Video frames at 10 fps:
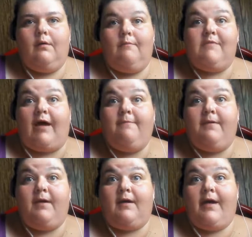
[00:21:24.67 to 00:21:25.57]
I'm
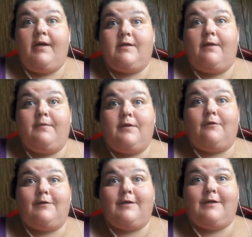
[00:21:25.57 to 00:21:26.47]
typing, I can't type and
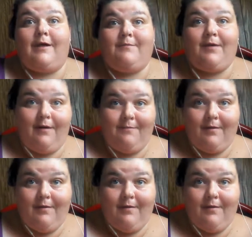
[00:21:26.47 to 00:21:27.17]
talk at the same time.